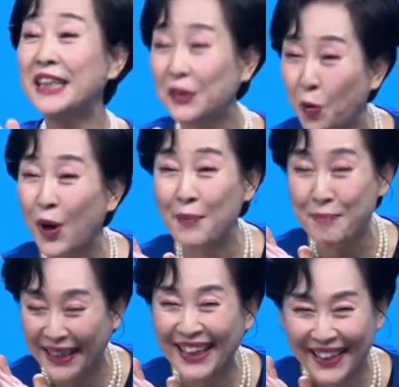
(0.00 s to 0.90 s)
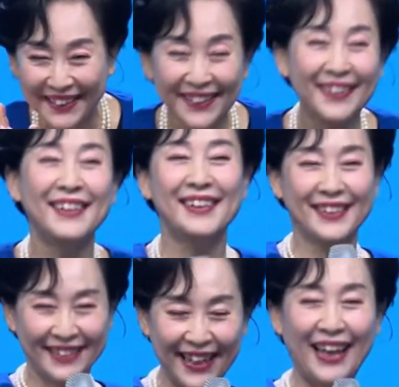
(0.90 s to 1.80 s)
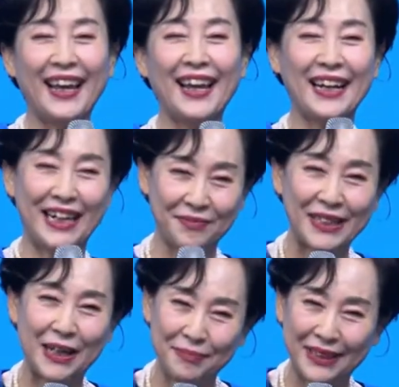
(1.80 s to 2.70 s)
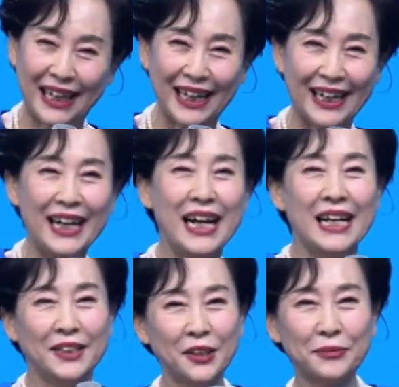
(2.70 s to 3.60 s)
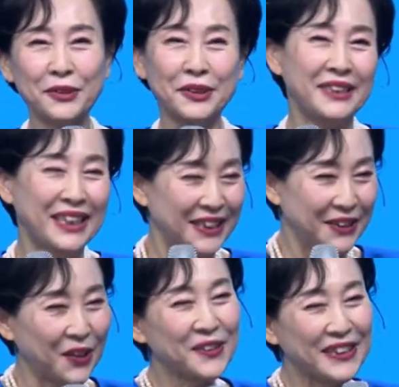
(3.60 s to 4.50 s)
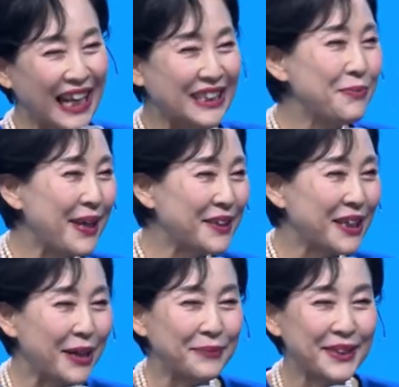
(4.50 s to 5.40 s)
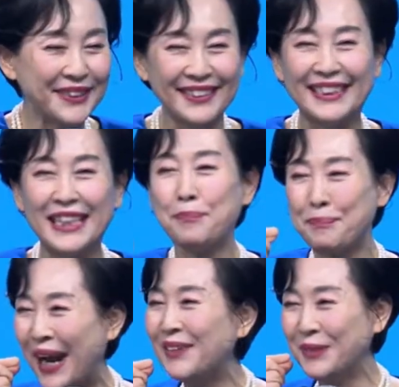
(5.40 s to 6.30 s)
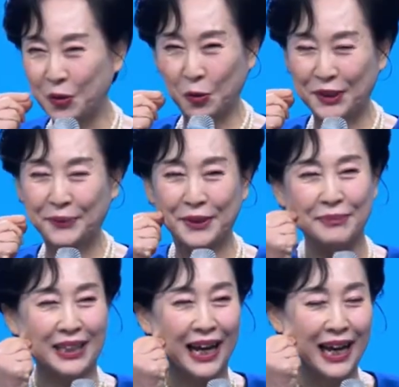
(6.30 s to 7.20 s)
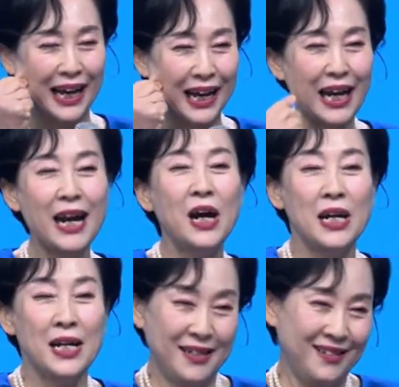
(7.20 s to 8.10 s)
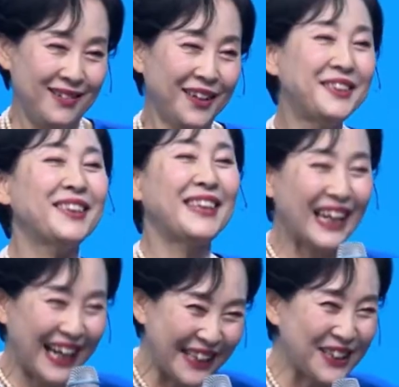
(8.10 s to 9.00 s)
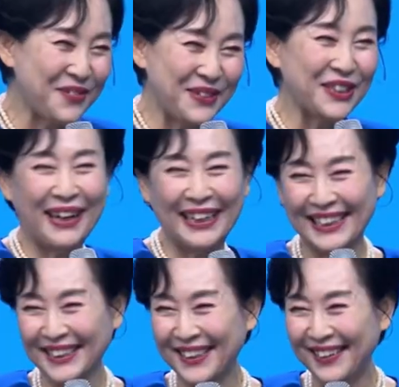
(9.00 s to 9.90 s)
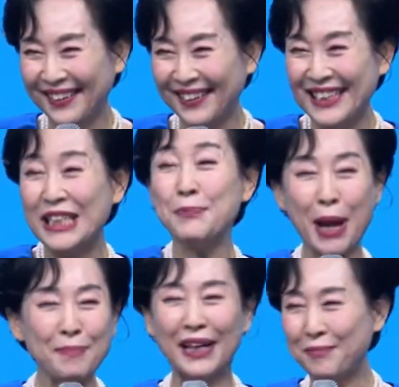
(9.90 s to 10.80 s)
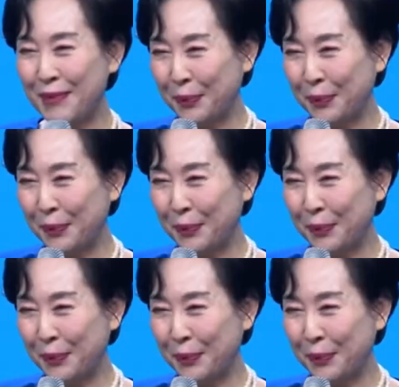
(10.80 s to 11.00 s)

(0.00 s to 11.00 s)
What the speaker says: And do you think so? Do you think I am absolutely young? Yes, thank you very much. When I woke up in this morning, I pinched my cheek. I